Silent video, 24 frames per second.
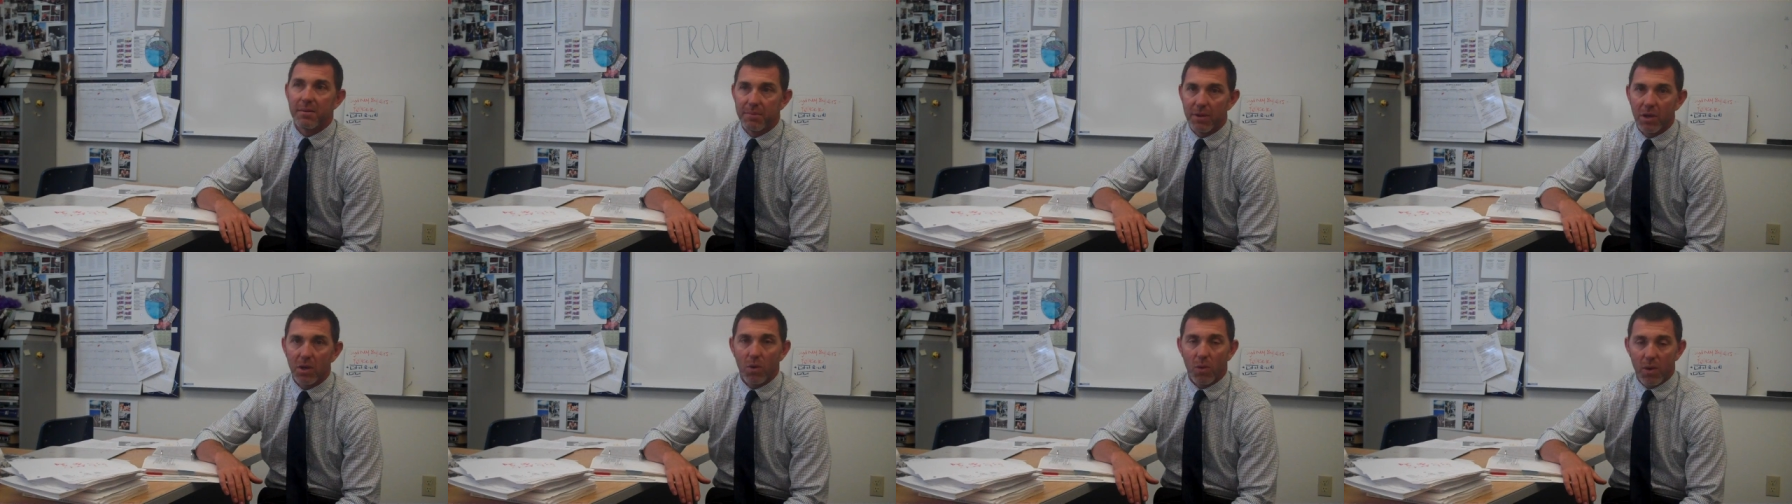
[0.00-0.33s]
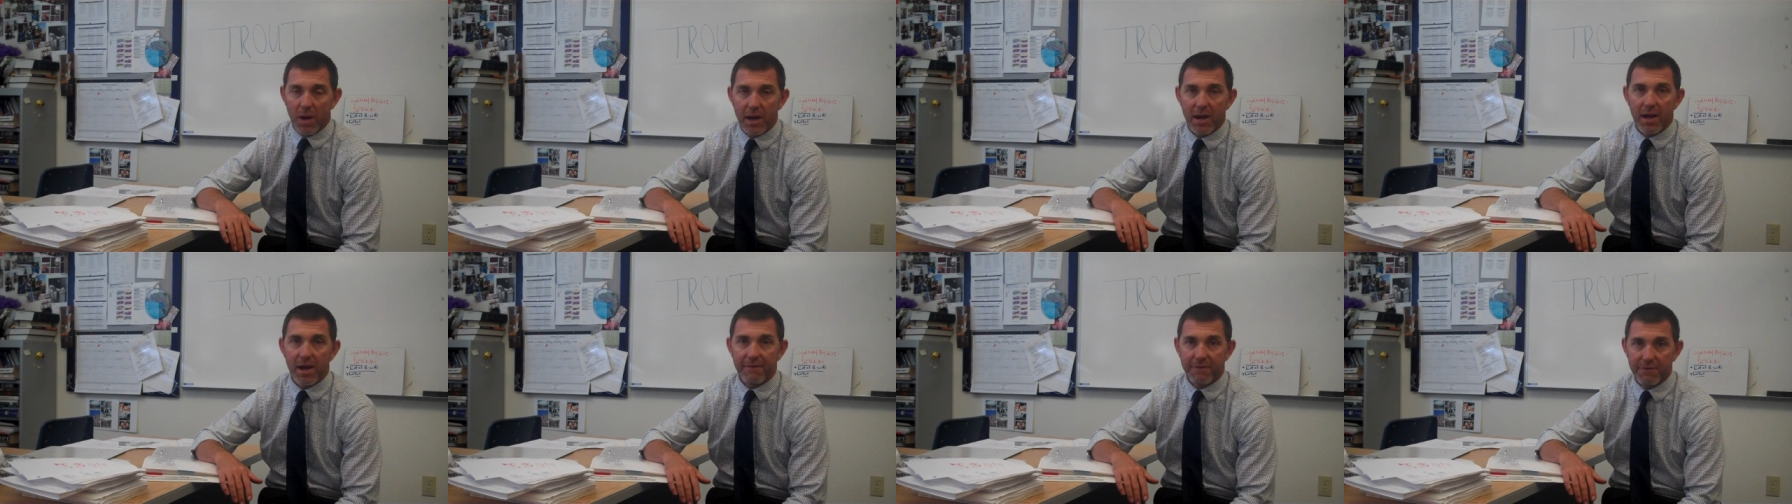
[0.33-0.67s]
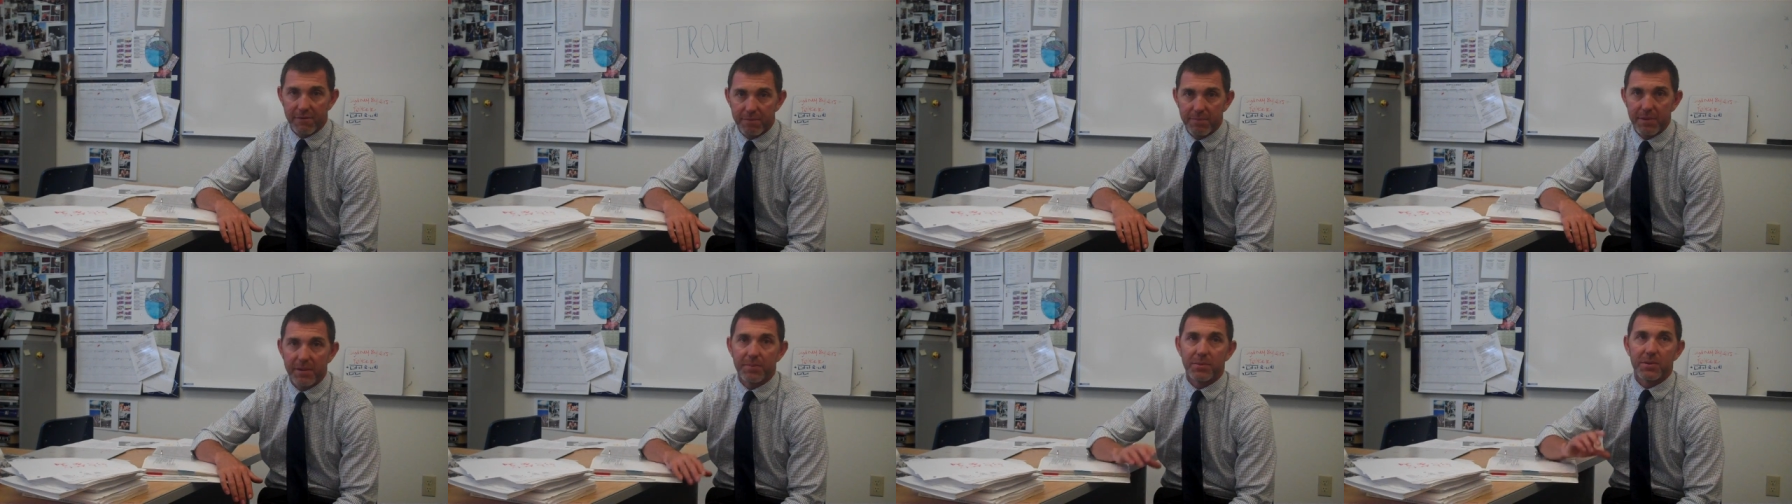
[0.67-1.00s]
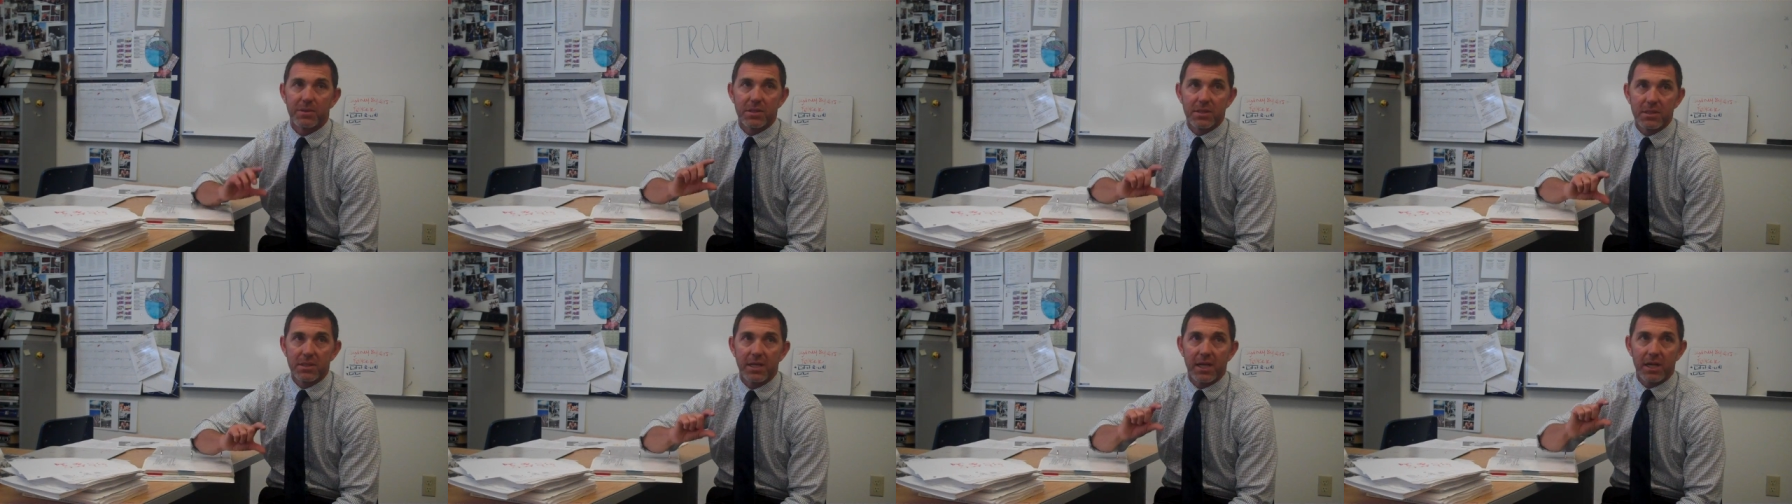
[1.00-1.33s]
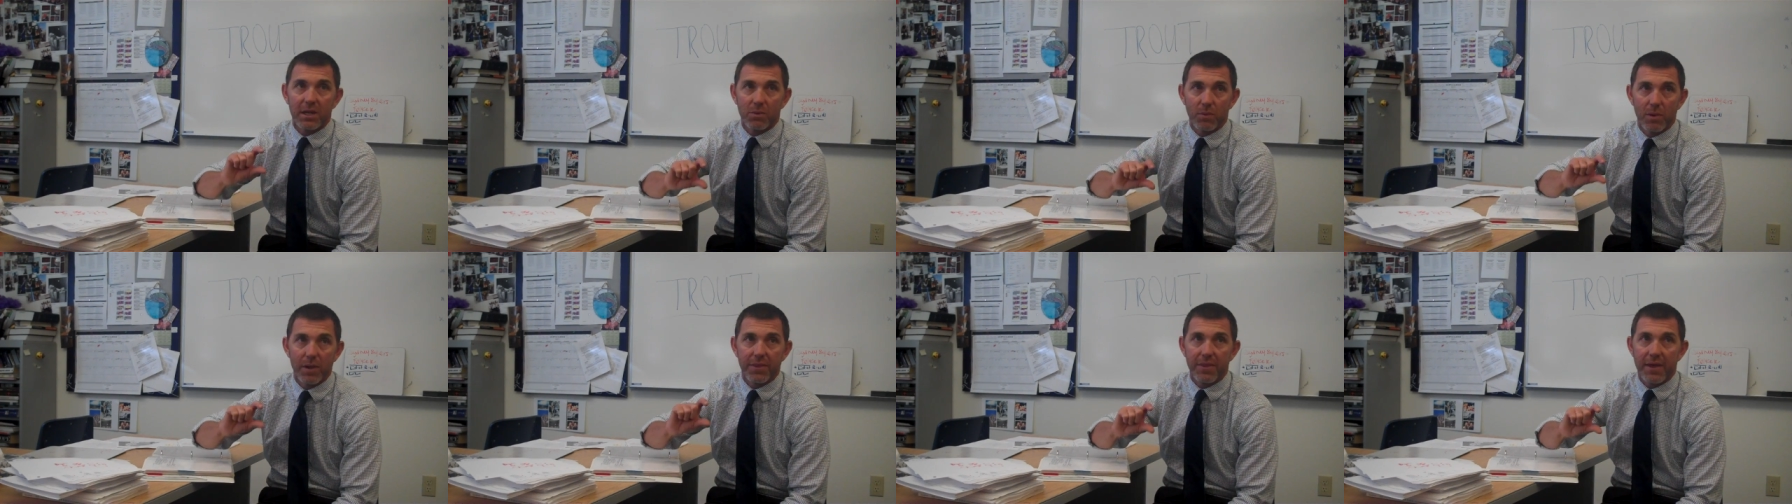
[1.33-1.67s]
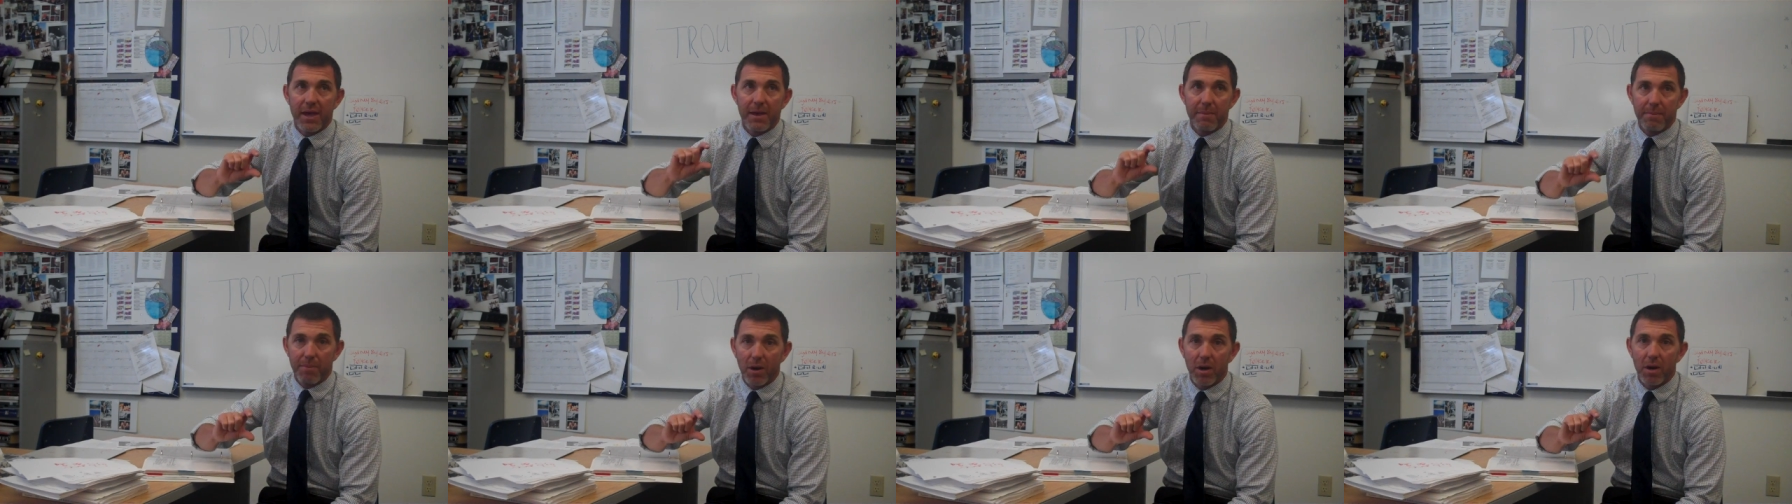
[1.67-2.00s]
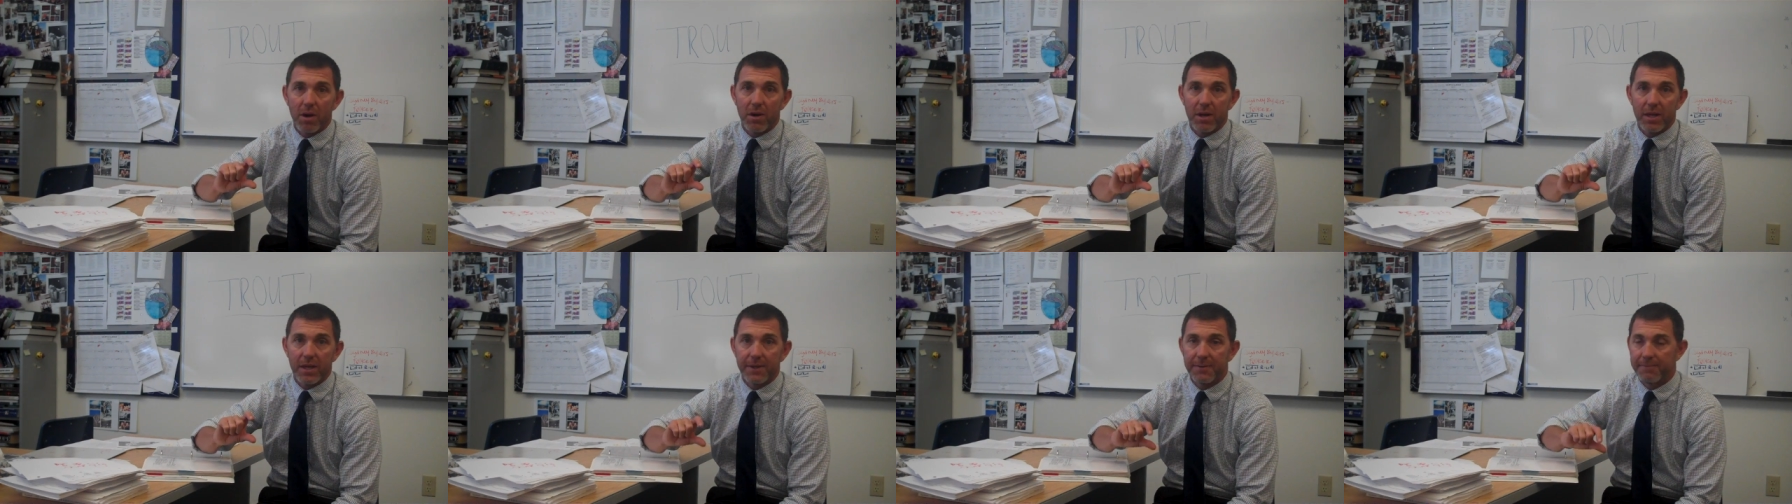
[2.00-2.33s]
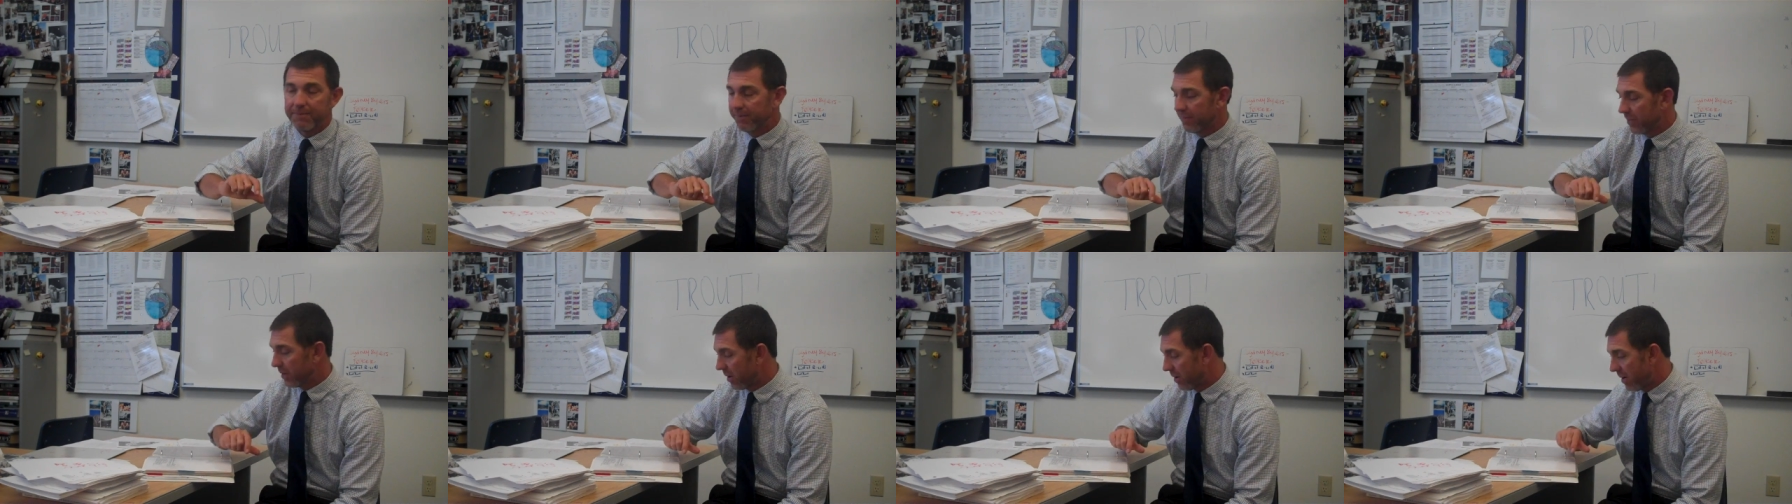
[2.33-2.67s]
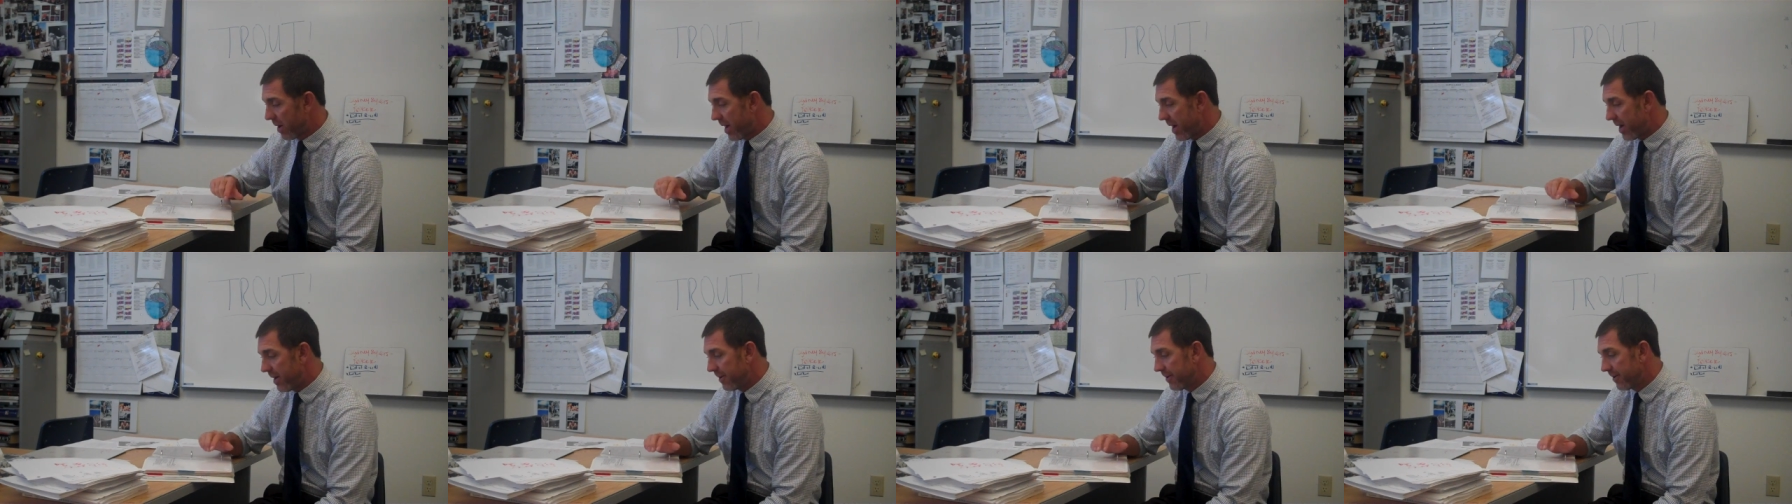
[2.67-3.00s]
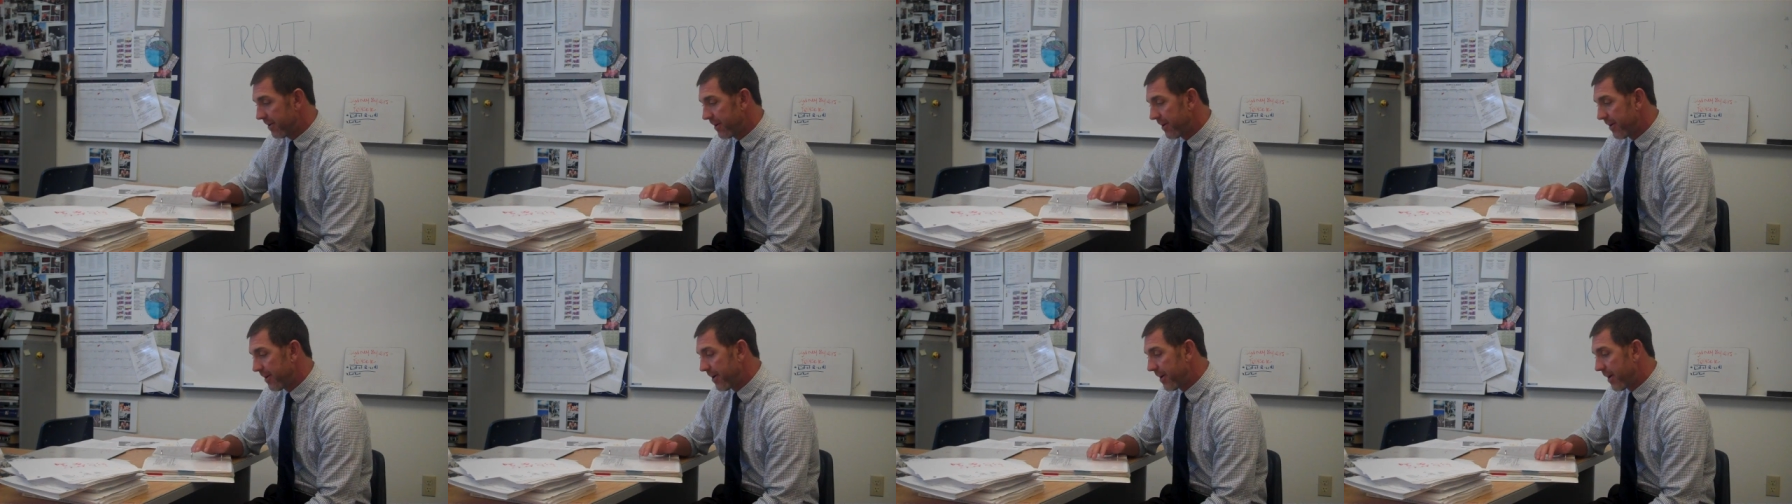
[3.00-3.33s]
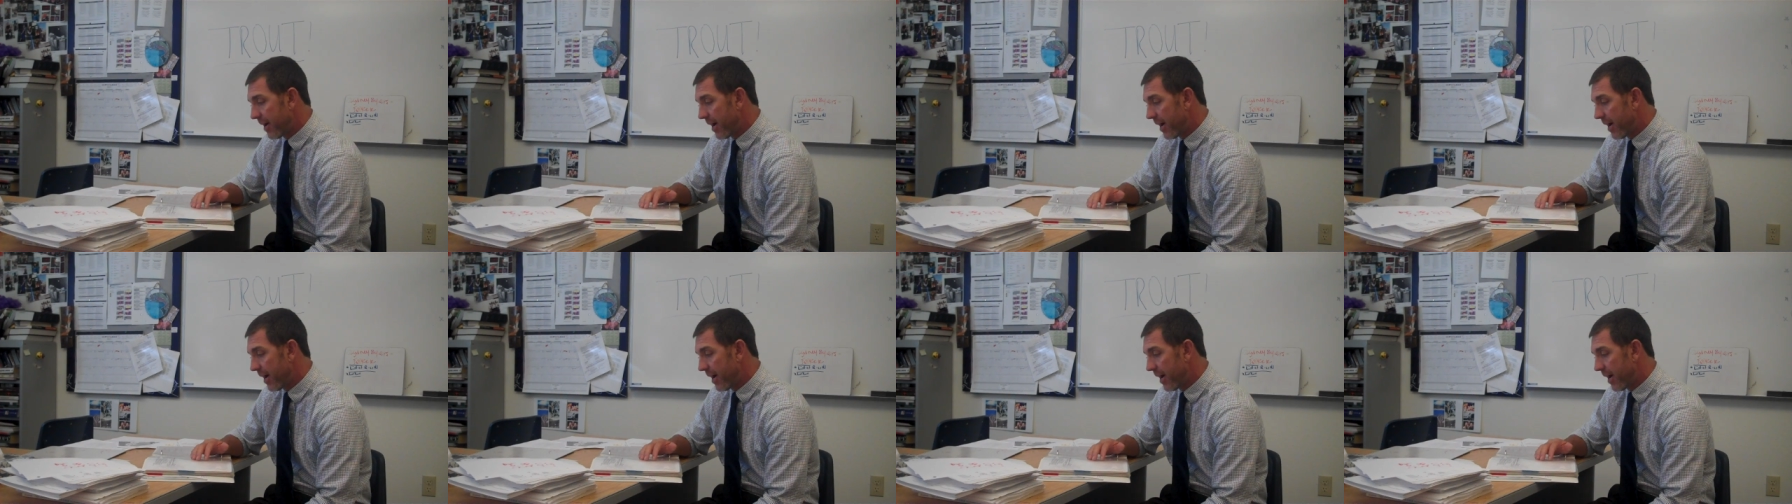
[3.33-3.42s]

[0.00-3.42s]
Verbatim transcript: but quite often people stick with a party, all right?